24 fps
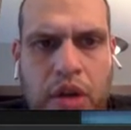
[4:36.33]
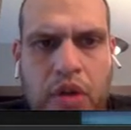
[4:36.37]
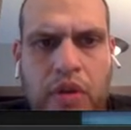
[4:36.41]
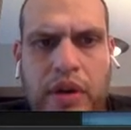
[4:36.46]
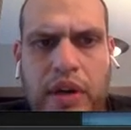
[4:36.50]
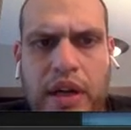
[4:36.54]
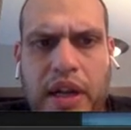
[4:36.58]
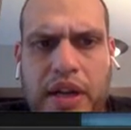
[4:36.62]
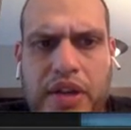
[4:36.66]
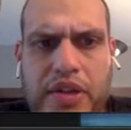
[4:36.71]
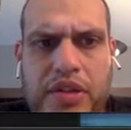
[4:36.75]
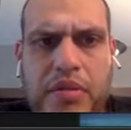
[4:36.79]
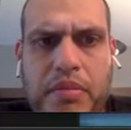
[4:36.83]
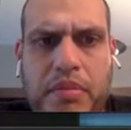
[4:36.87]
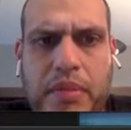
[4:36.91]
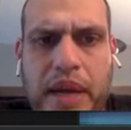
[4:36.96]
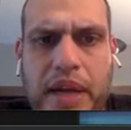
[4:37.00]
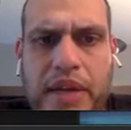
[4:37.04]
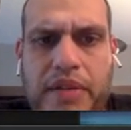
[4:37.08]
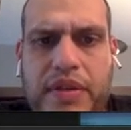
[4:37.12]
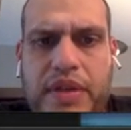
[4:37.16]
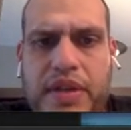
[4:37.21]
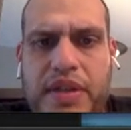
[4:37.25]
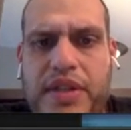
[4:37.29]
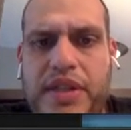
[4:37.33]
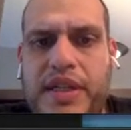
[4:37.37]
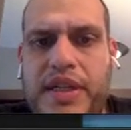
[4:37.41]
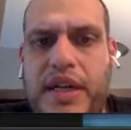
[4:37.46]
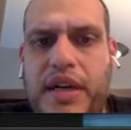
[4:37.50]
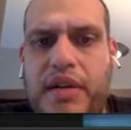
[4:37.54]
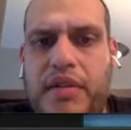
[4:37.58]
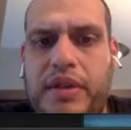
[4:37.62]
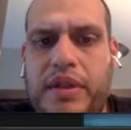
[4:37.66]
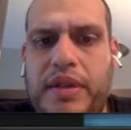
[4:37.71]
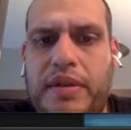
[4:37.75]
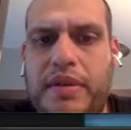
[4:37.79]
correlation matrix.
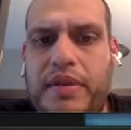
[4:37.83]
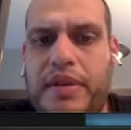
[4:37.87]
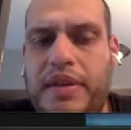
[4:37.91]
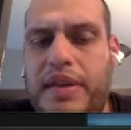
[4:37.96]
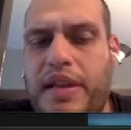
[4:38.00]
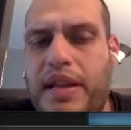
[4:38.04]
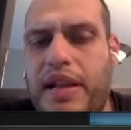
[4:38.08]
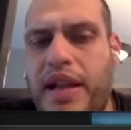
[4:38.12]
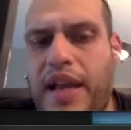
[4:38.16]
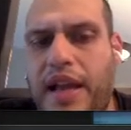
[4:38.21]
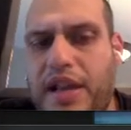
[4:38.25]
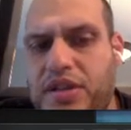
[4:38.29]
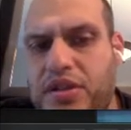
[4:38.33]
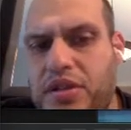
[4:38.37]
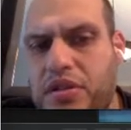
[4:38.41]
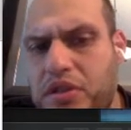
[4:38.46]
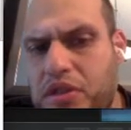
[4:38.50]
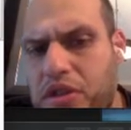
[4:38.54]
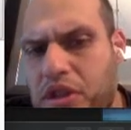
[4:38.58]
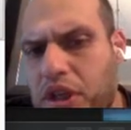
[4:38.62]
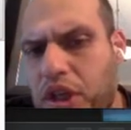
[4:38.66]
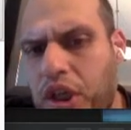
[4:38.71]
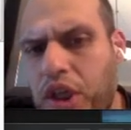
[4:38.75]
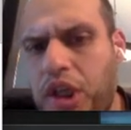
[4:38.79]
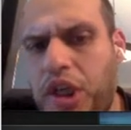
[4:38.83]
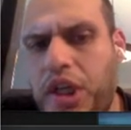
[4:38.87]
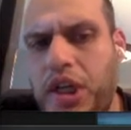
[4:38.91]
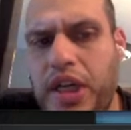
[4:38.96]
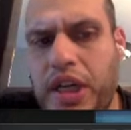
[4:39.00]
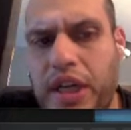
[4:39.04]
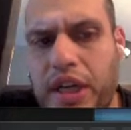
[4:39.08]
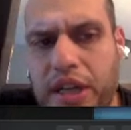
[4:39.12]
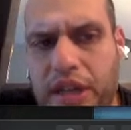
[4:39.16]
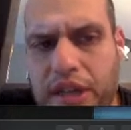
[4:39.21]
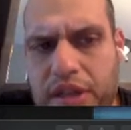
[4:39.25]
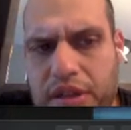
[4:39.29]
Now, the lessons
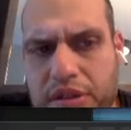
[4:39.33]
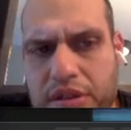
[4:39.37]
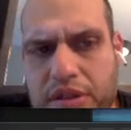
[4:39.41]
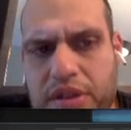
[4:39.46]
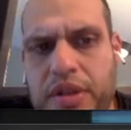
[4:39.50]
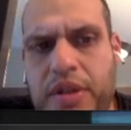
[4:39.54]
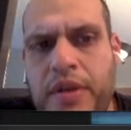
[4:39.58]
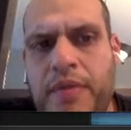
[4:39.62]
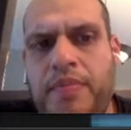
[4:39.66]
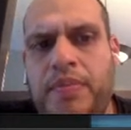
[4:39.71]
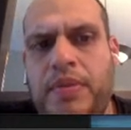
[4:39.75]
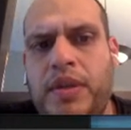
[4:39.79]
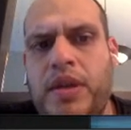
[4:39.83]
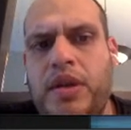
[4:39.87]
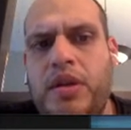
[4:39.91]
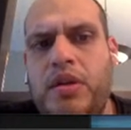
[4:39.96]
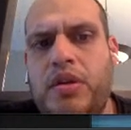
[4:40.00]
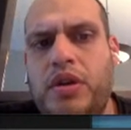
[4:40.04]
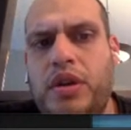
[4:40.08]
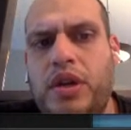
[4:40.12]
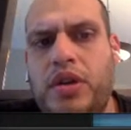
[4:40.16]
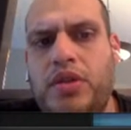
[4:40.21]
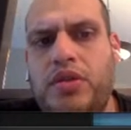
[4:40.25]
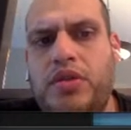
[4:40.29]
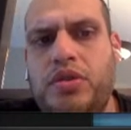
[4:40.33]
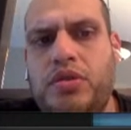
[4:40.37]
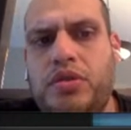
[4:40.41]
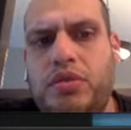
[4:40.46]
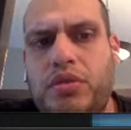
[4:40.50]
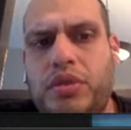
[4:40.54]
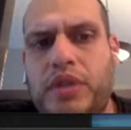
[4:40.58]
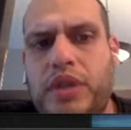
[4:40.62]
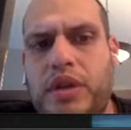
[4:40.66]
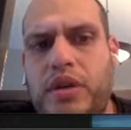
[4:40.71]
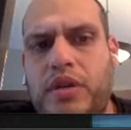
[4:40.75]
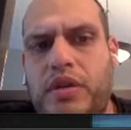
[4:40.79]
learned is you need to
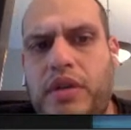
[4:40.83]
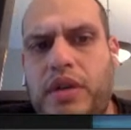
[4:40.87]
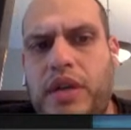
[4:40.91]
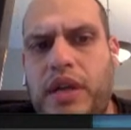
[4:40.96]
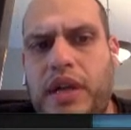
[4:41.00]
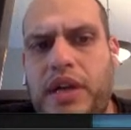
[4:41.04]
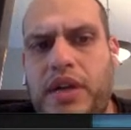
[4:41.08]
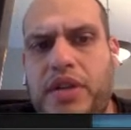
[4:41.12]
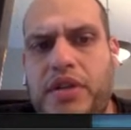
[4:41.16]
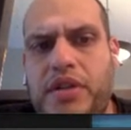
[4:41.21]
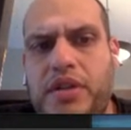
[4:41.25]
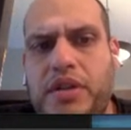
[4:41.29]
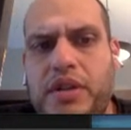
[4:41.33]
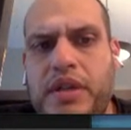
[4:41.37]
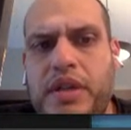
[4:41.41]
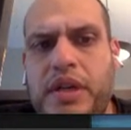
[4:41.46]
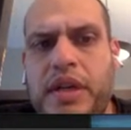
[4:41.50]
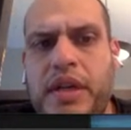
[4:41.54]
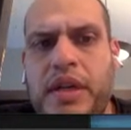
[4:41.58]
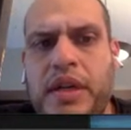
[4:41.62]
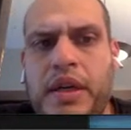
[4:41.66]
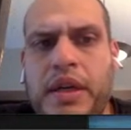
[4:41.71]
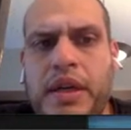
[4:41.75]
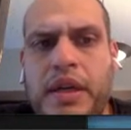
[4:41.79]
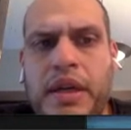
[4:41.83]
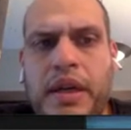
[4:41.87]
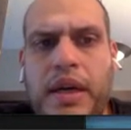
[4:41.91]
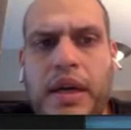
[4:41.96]
do the correlation